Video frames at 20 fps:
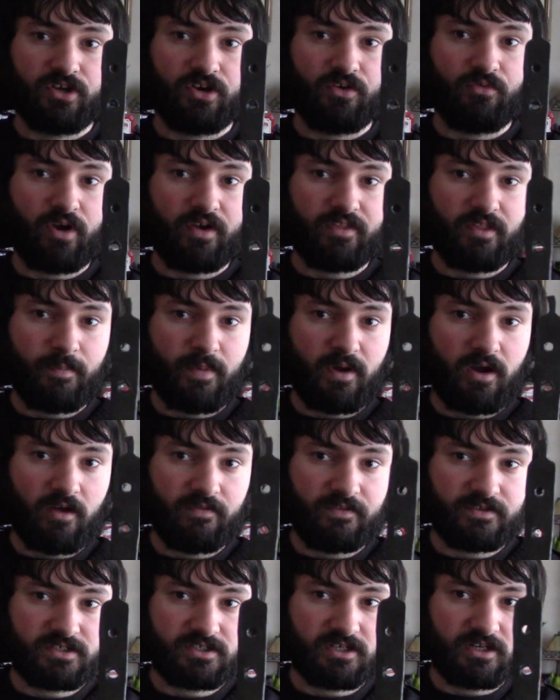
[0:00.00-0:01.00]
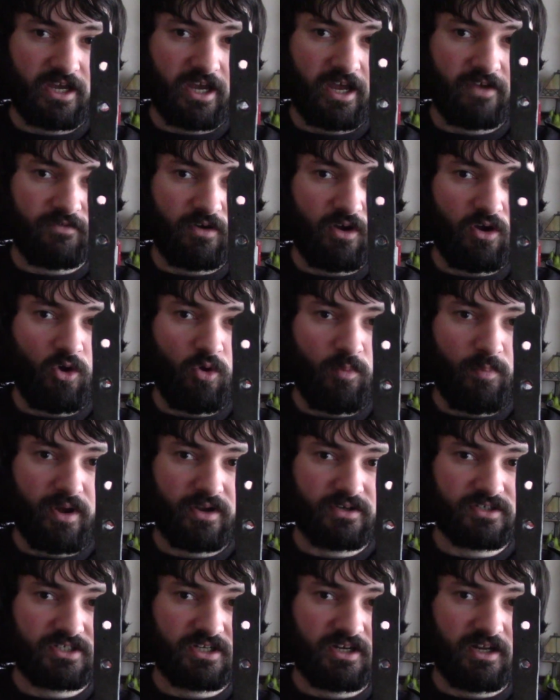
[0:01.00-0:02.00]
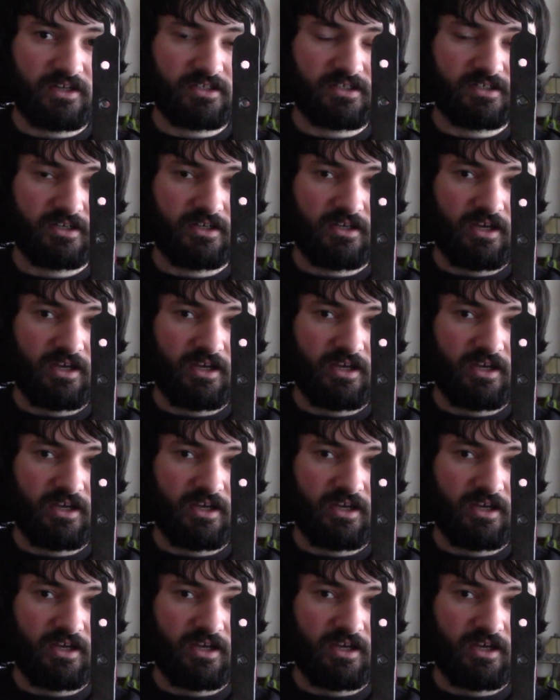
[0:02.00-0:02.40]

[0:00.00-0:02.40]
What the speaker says: around the part that's going to have a hole punched in it.